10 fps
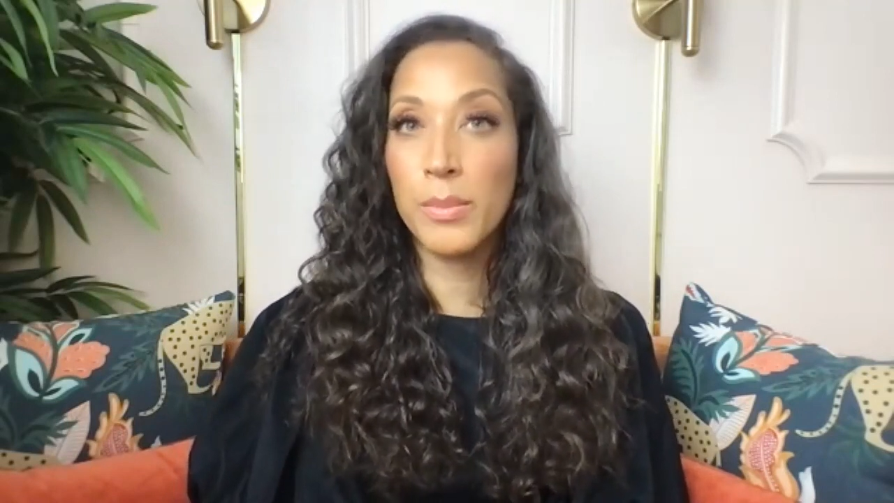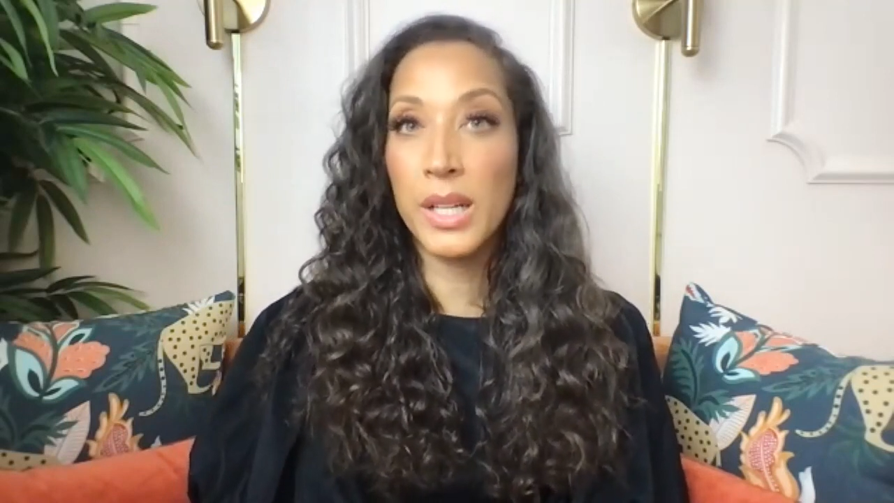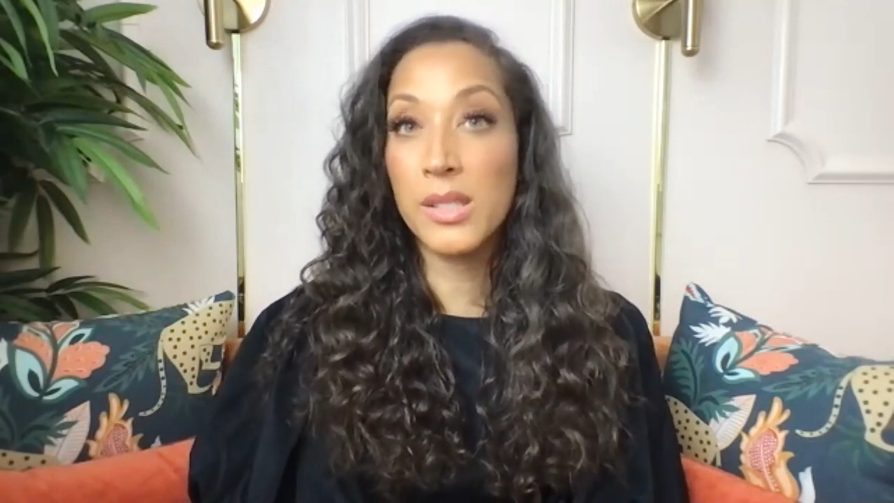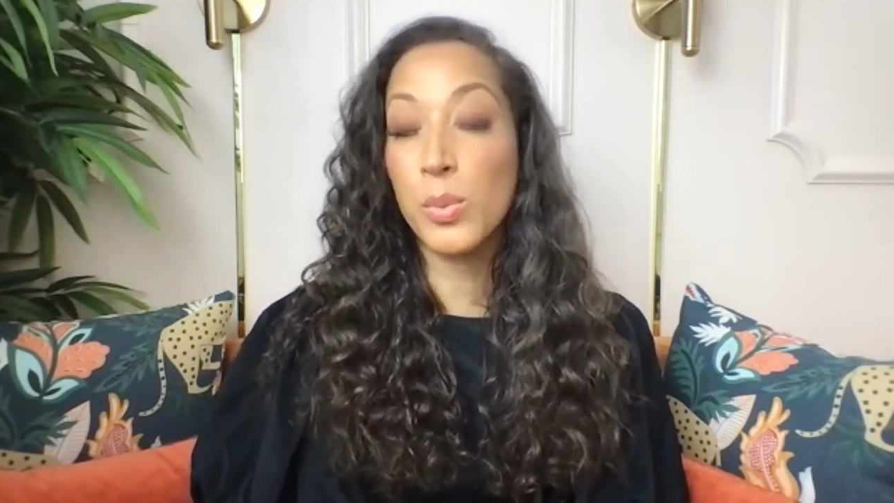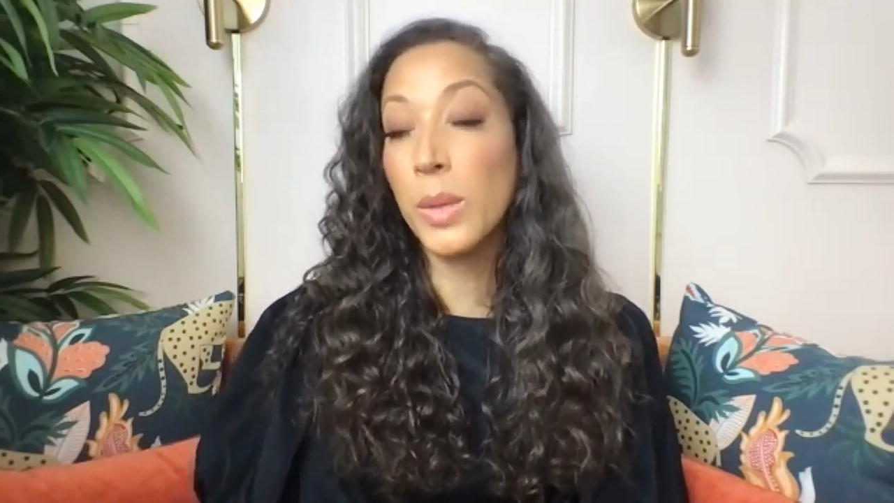
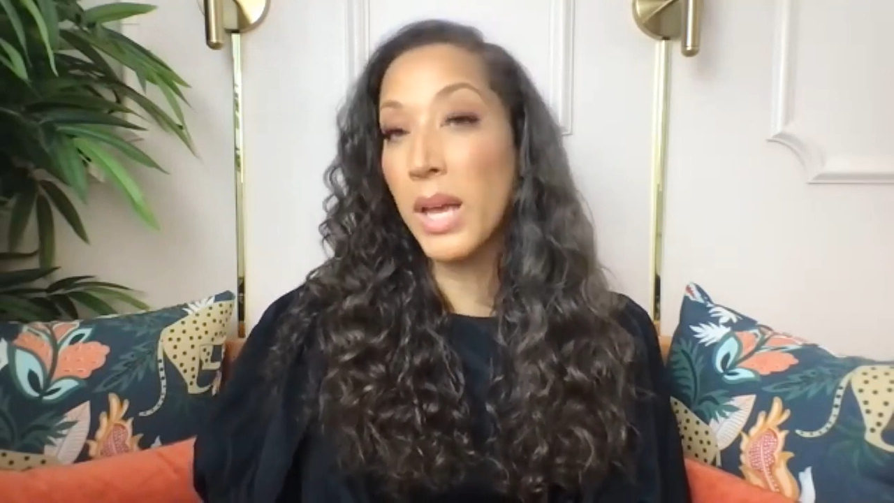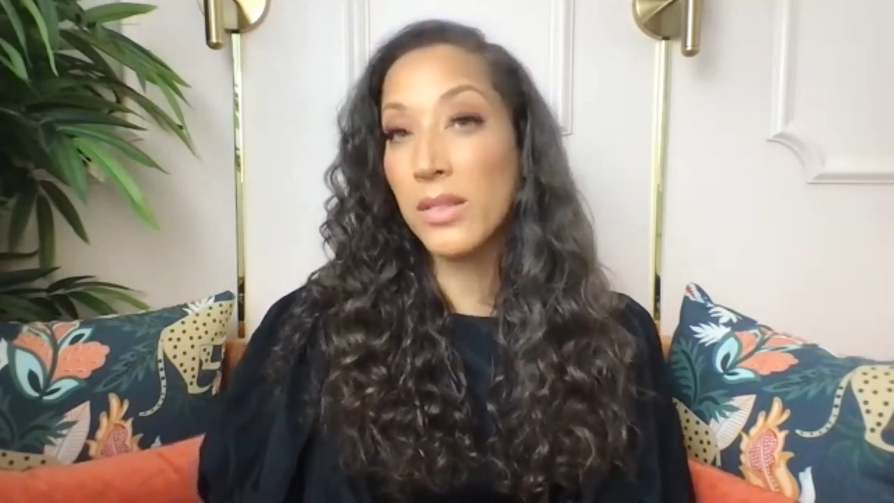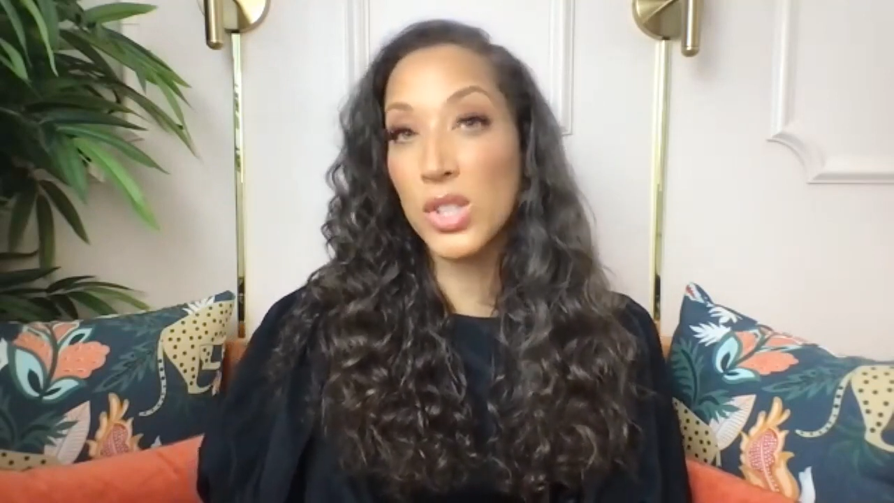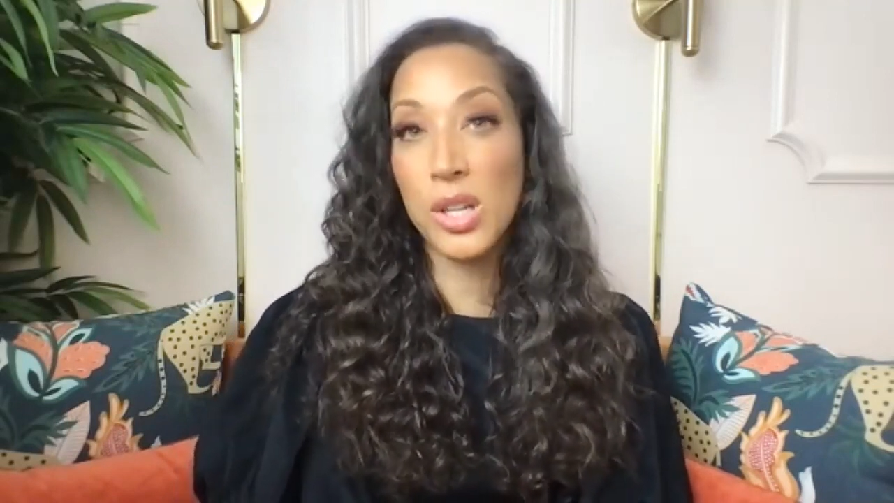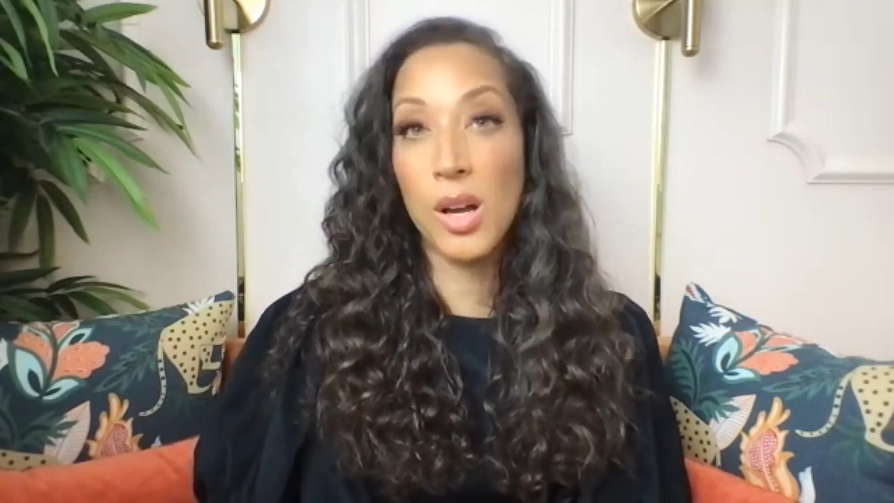because we make
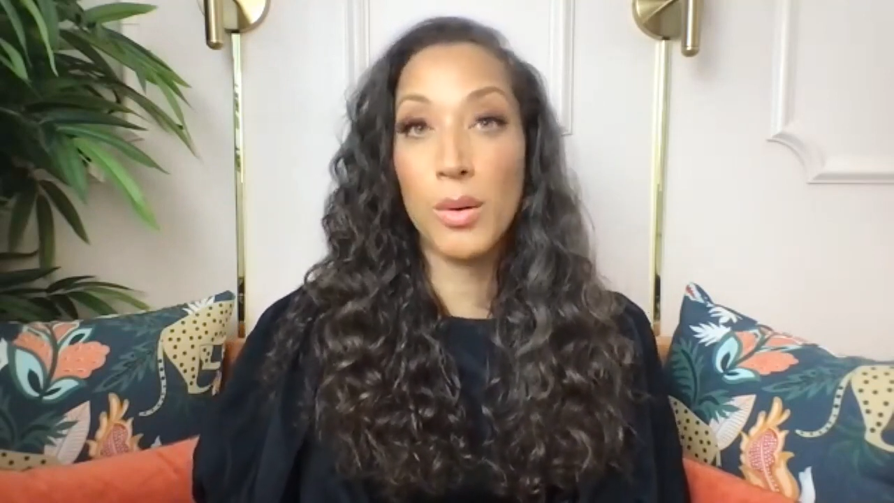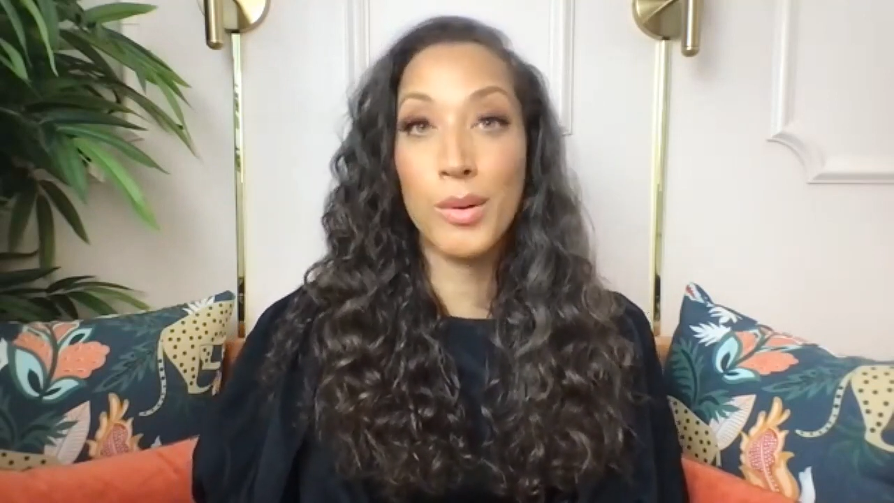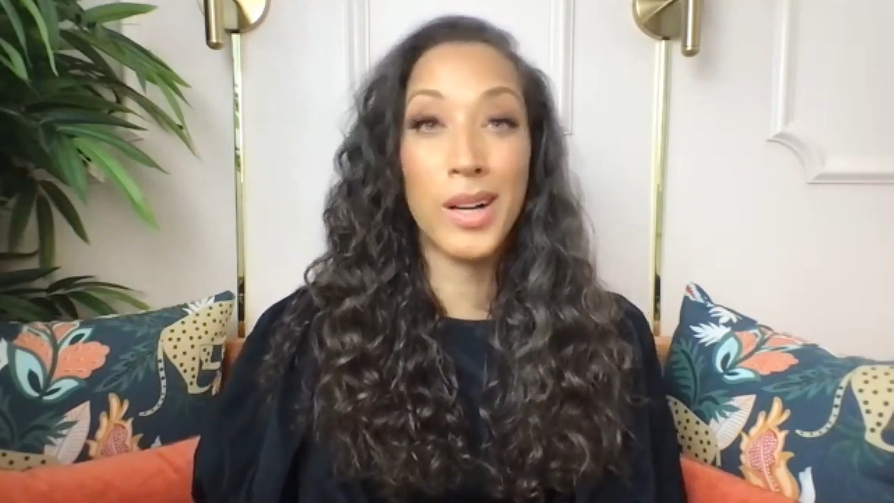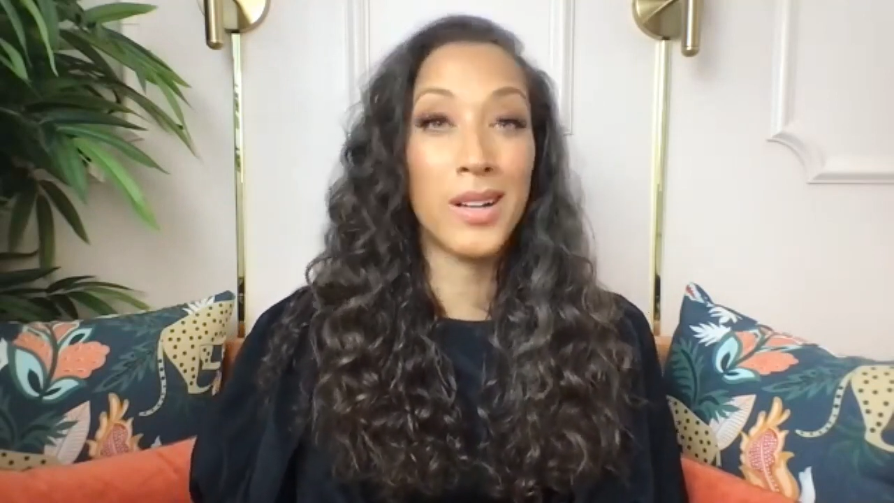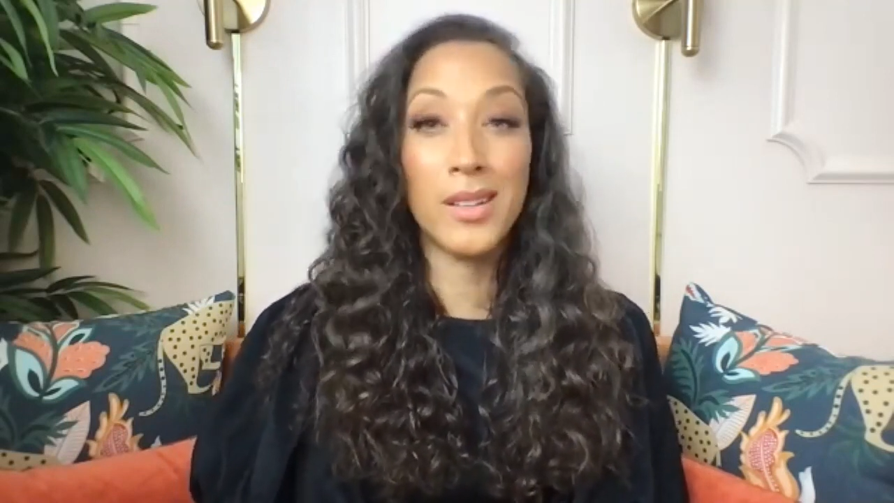the show